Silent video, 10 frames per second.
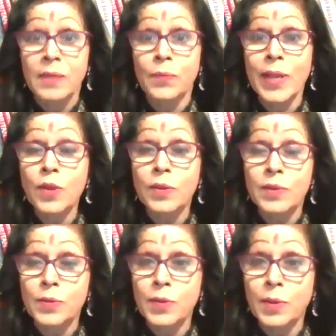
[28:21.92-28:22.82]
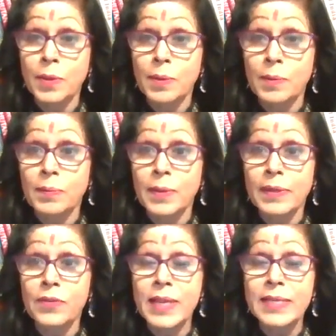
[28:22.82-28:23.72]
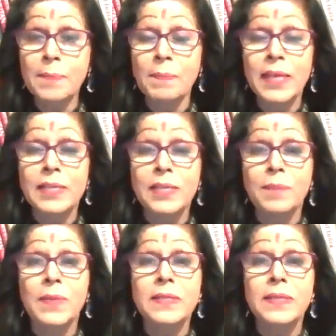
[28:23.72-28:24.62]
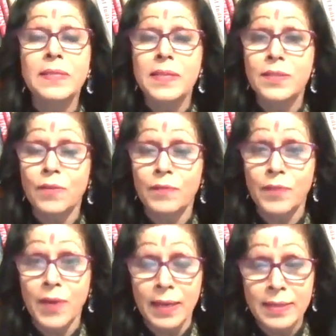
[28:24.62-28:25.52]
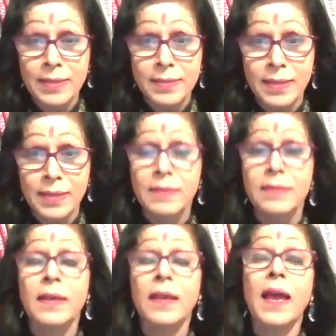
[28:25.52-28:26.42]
When you're creating multiplicities of ragas in it,